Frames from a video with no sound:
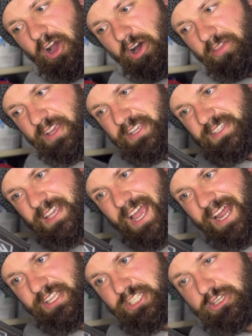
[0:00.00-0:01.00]
on this
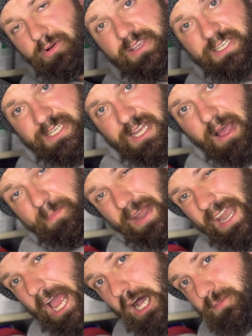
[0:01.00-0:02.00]
and it squeezes it up and
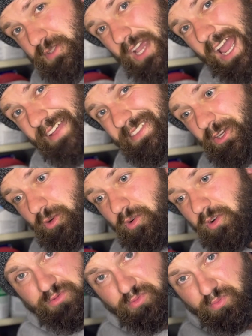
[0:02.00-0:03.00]
it helps you hang the
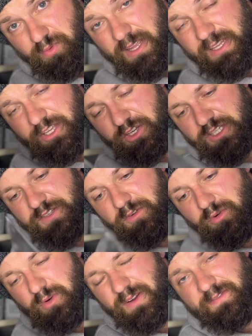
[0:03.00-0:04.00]
door. It's really
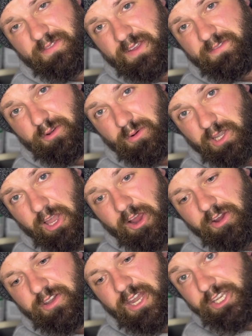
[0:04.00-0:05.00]
useful if you're
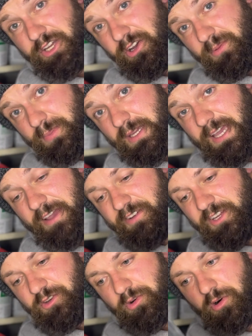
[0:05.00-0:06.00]
alone and you've got a big heavy
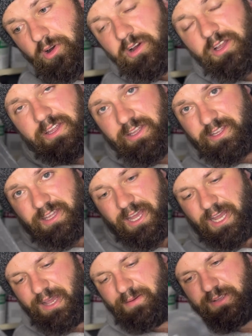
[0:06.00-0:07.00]
door.
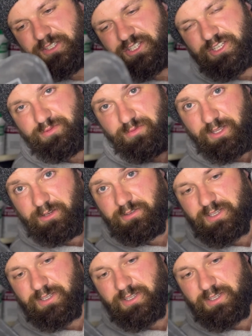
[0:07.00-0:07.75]
It's just really good to